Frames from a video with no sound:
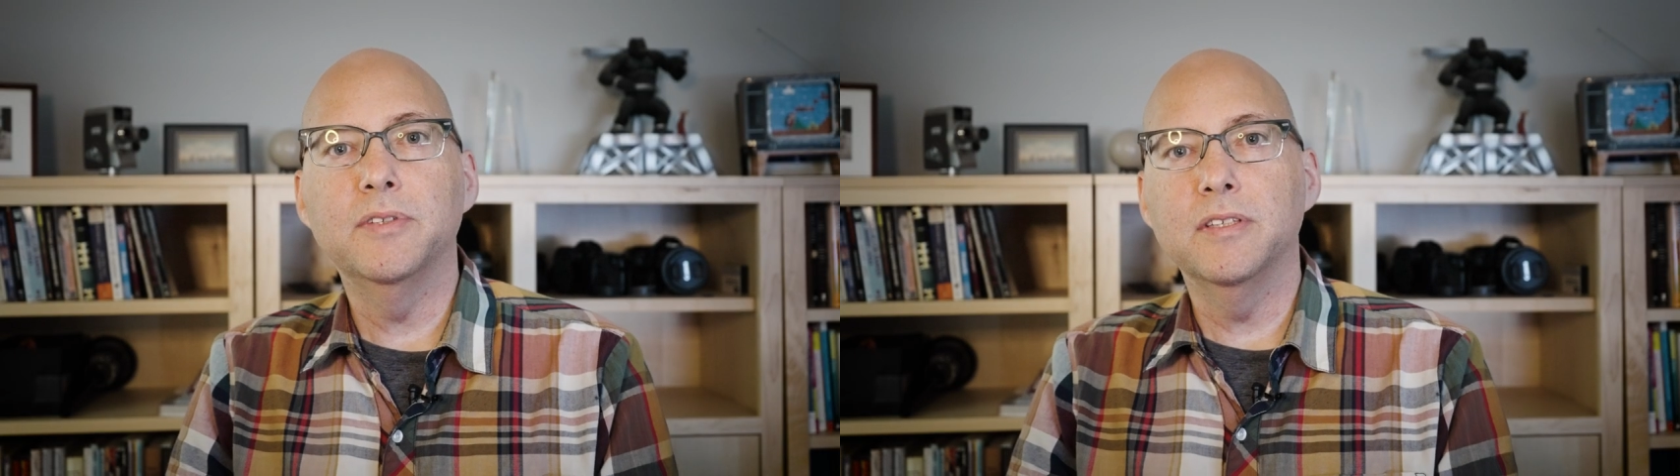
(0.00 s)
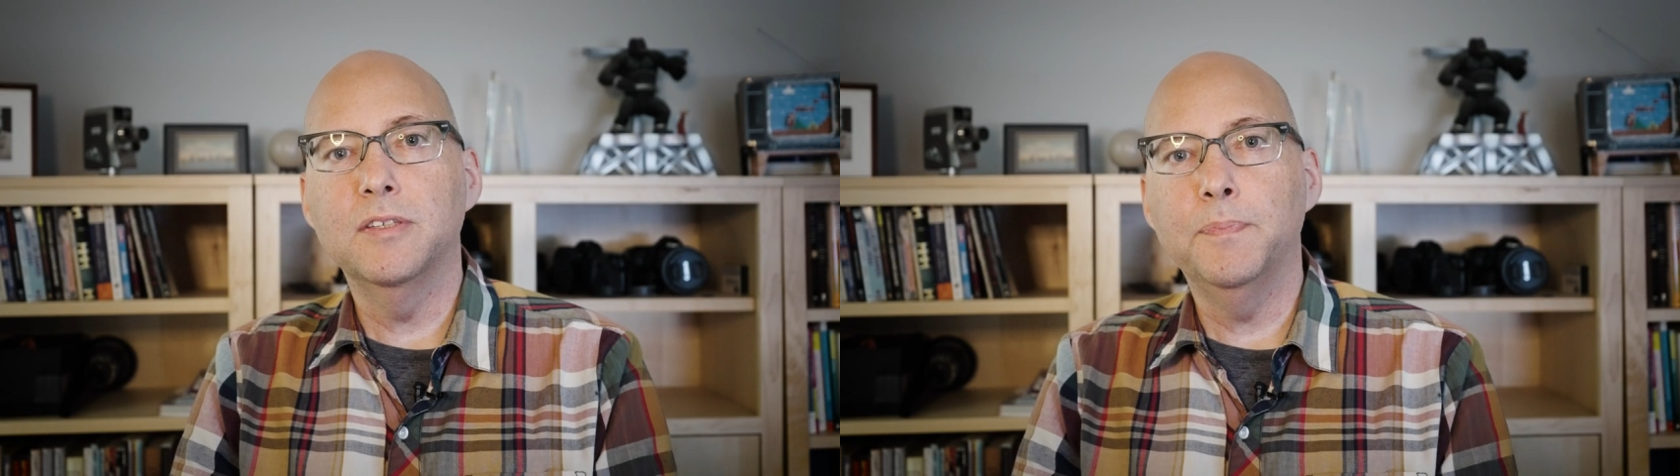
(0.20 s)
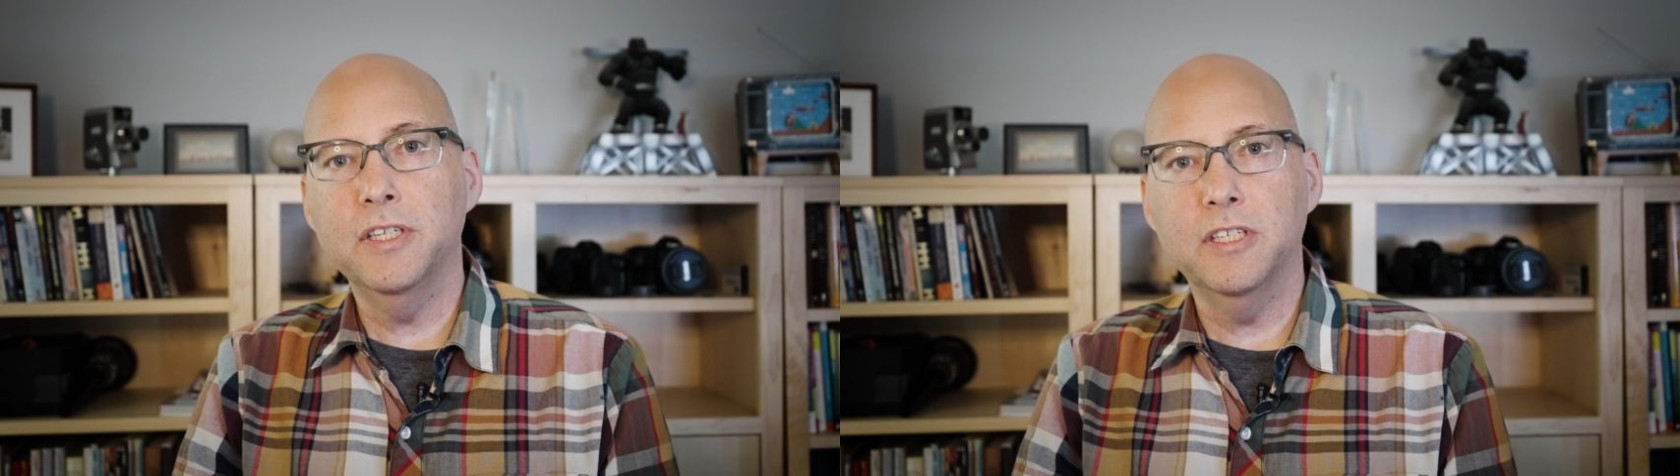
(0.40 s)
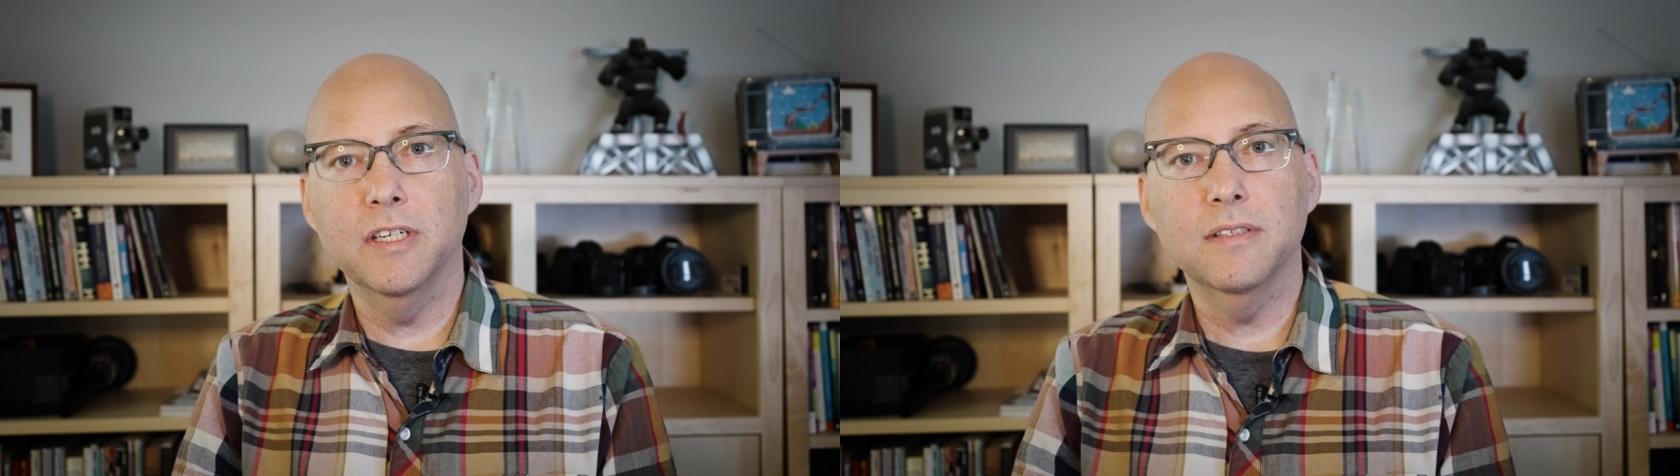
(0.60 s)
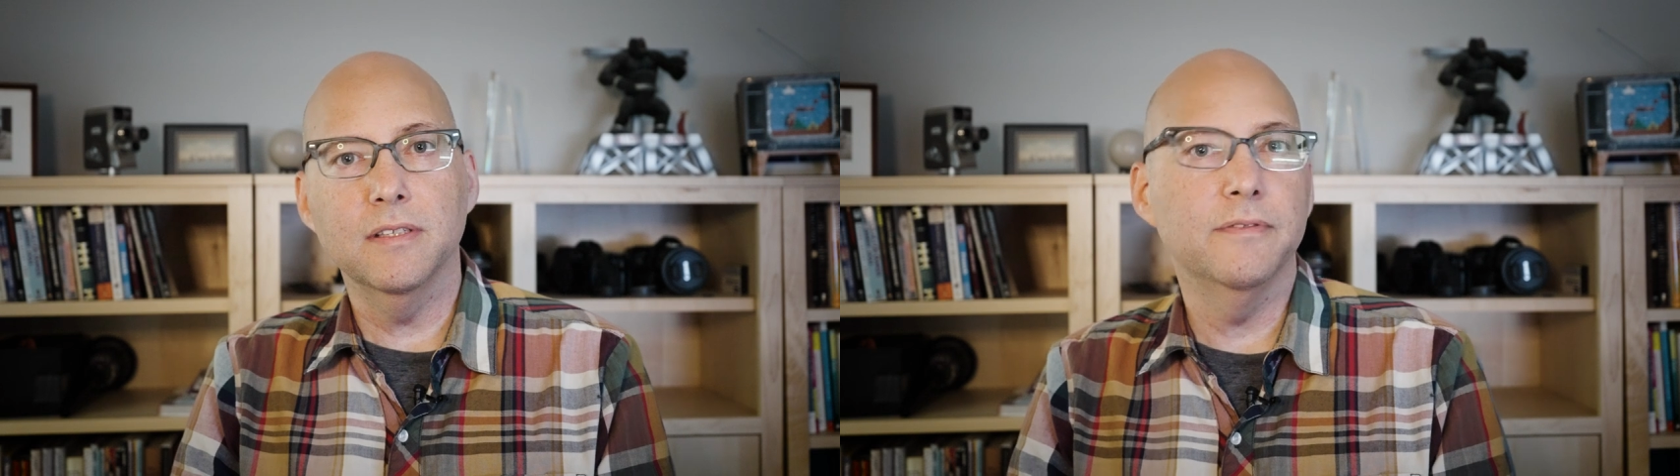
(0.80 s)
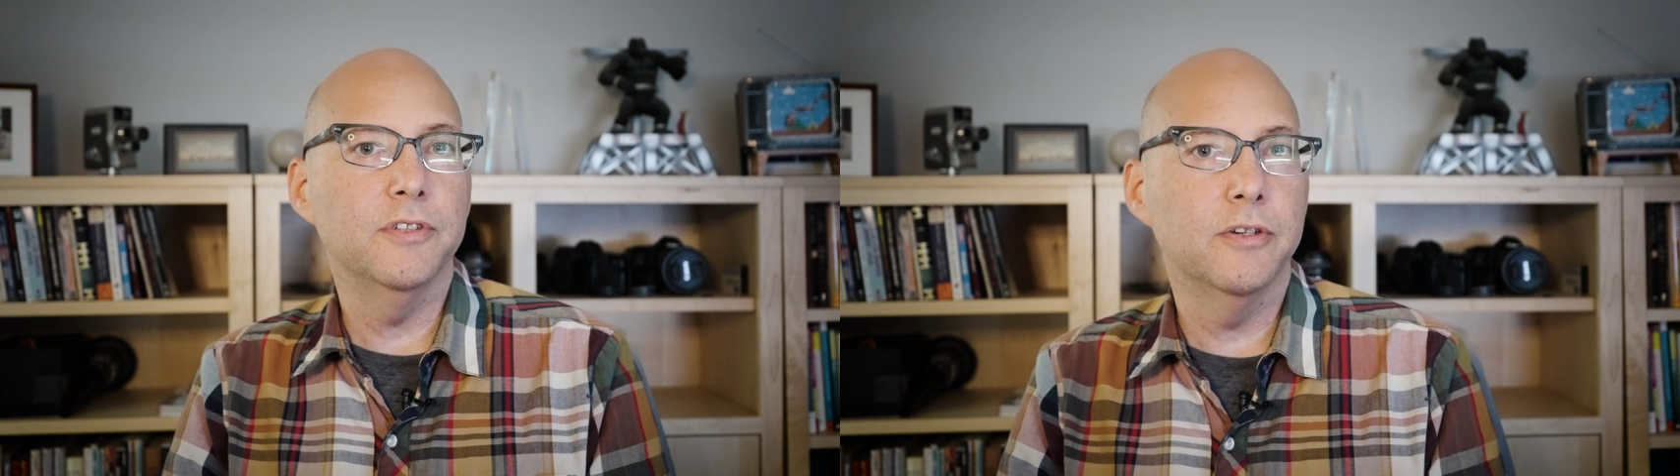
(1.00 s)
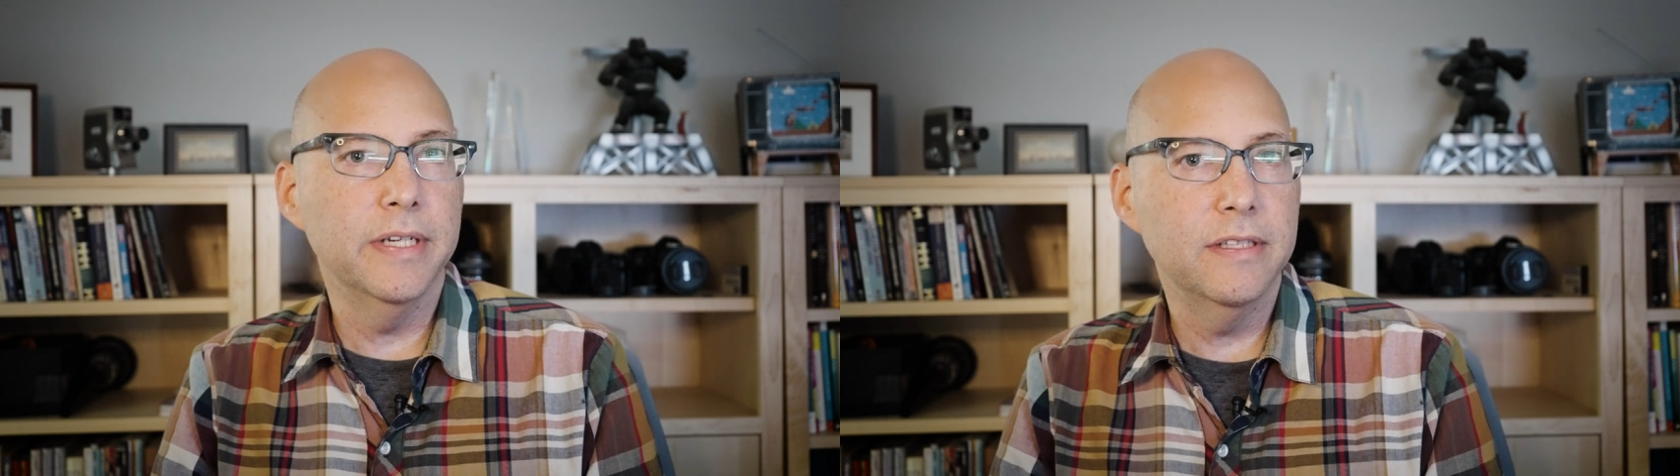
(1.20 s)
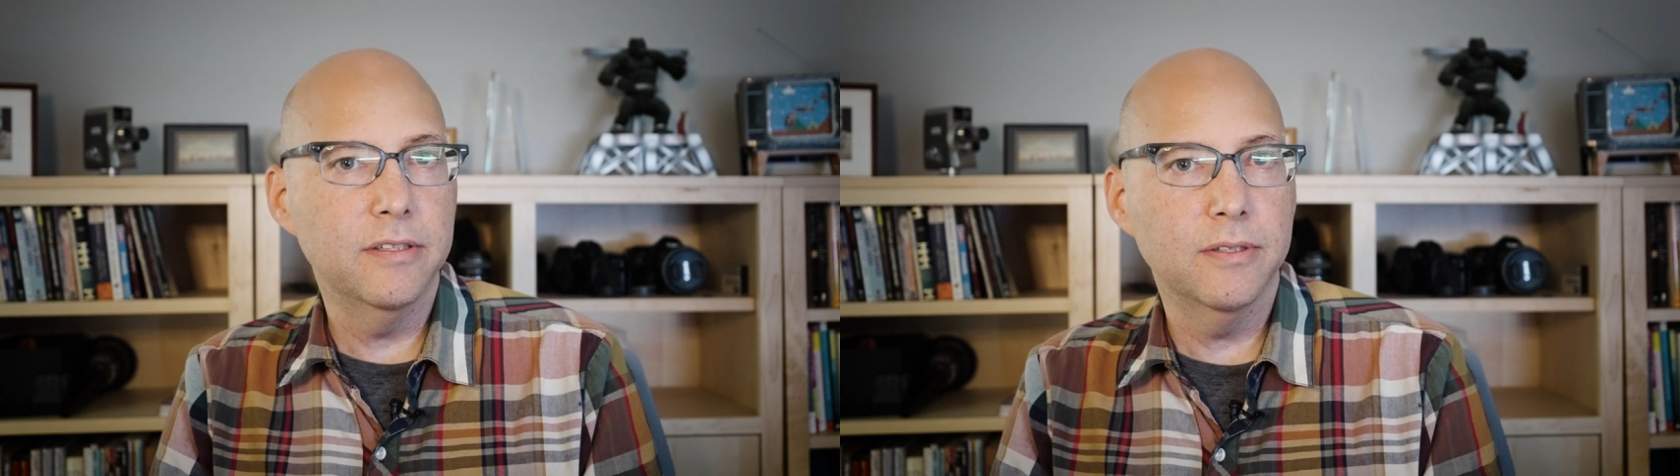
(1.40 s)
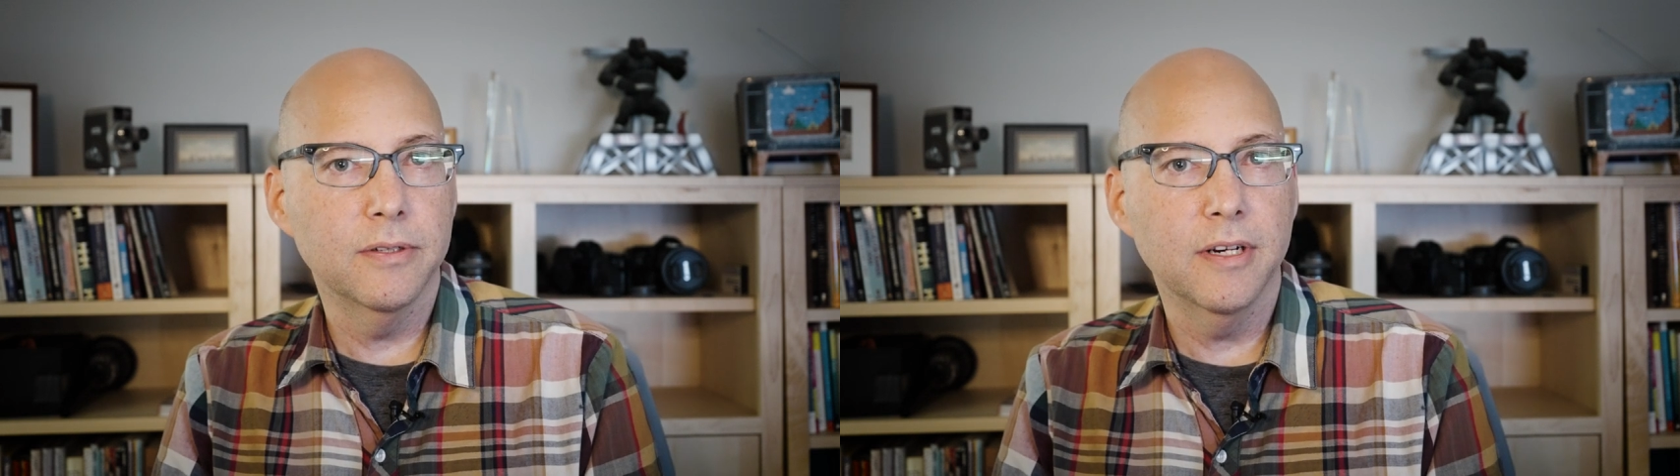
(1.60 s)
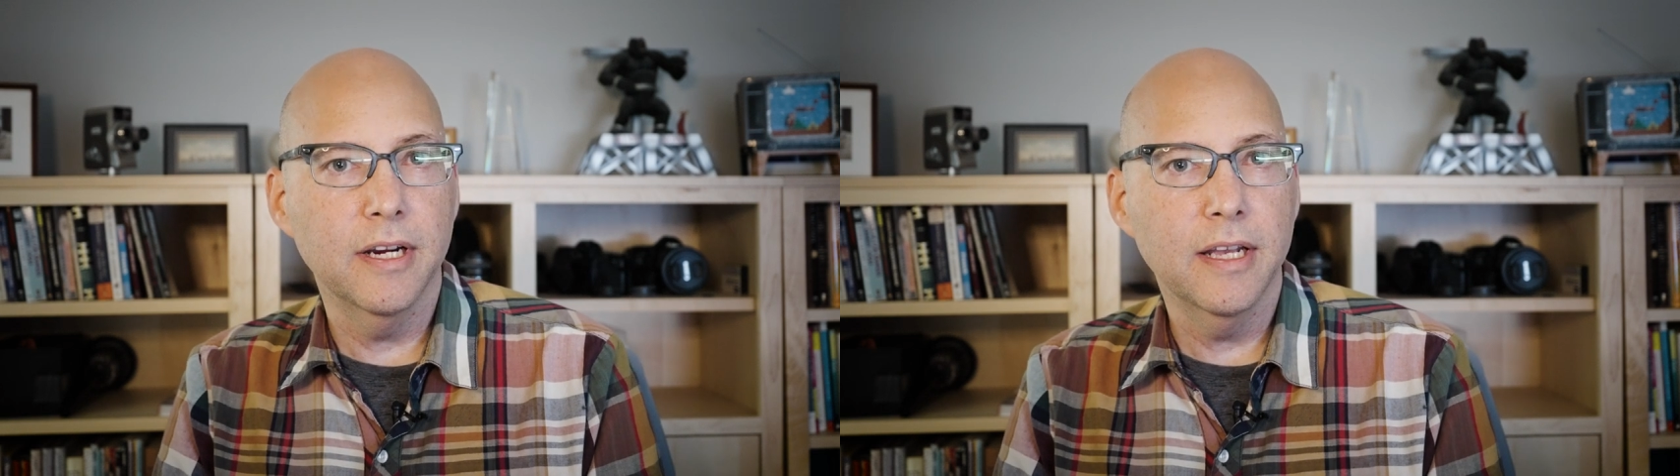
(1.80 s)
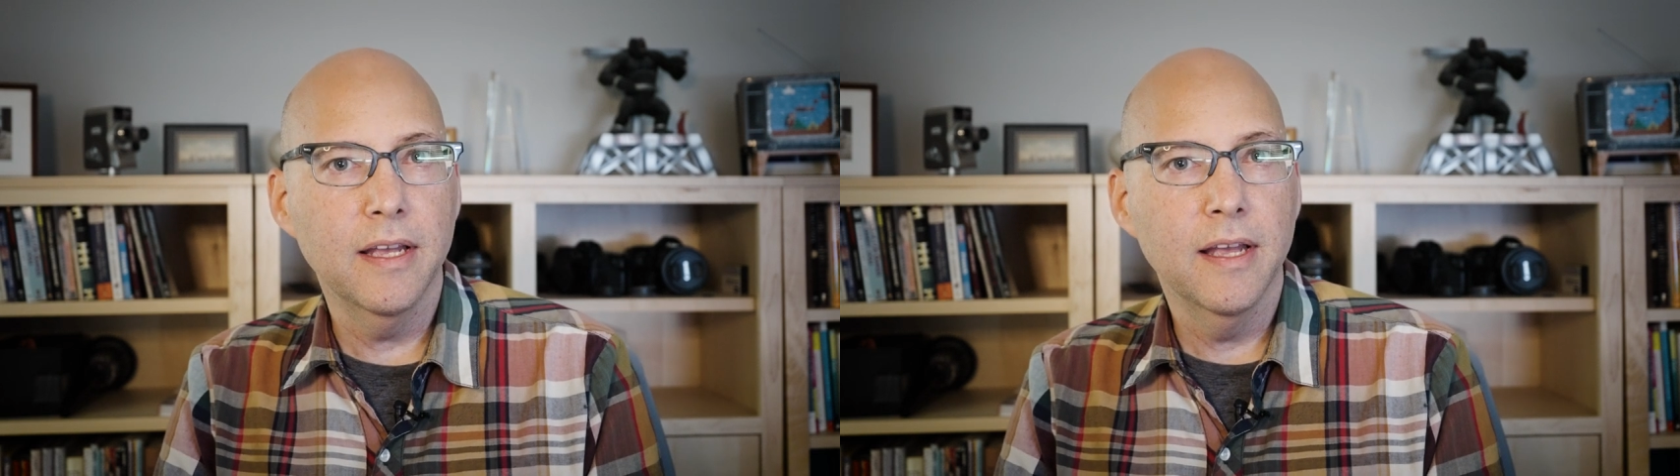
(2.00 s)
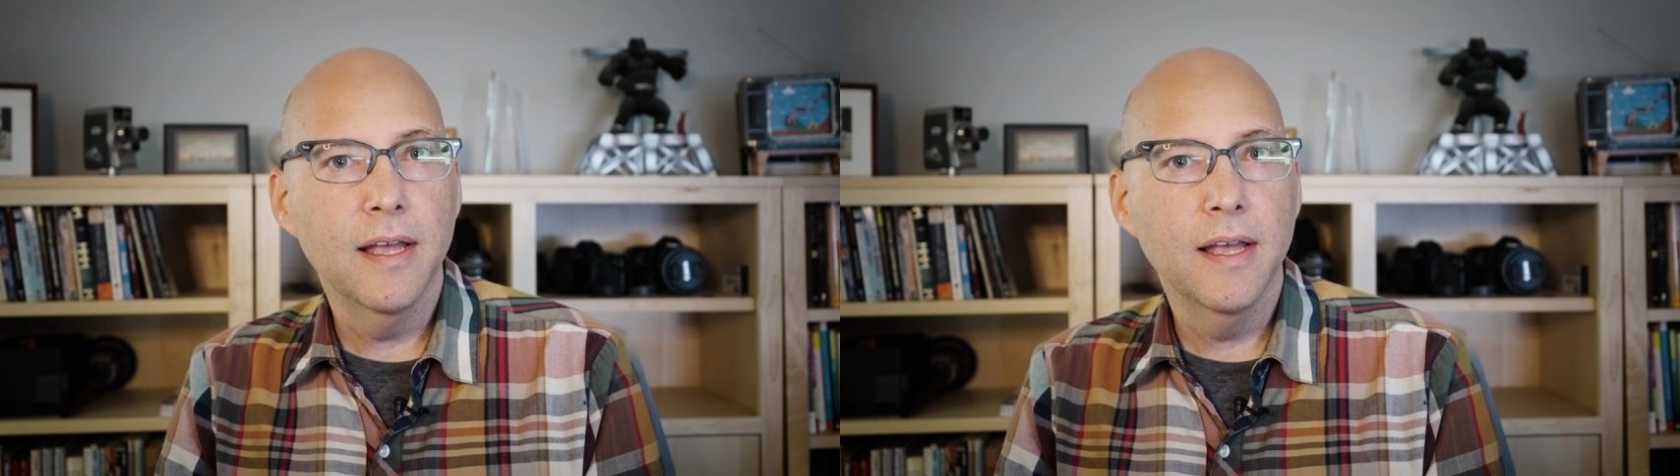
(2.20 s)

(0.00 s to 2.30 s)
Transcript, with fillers: suspicious of Lloyd's story.